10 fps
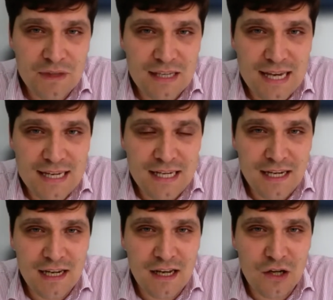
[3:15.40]

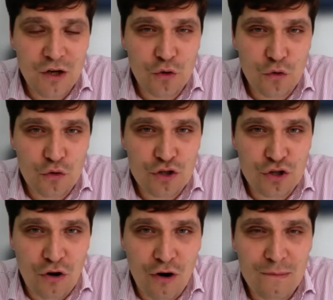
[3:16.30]
getting good
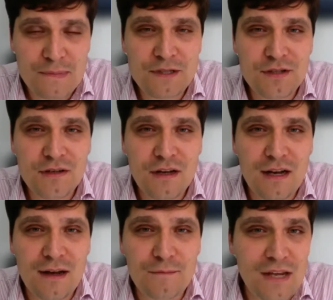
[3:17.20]
jobs,
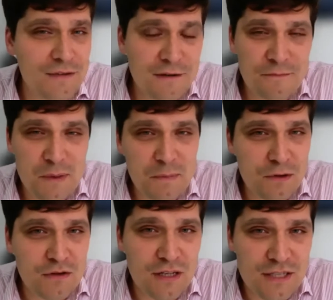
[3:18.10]
even if
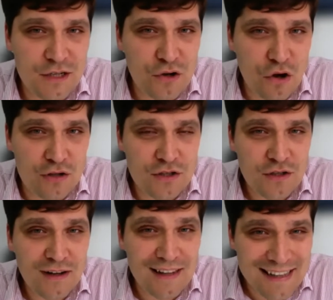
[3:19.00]
people did not
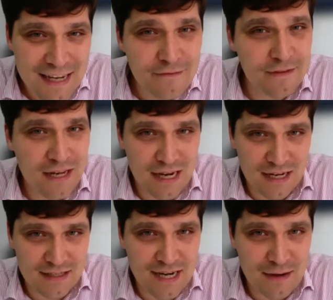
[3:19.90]
live in
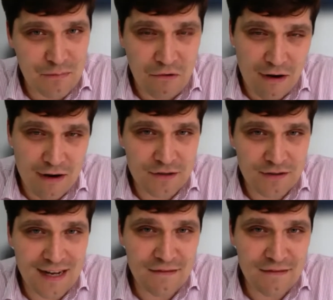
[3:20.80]
SA prior to that.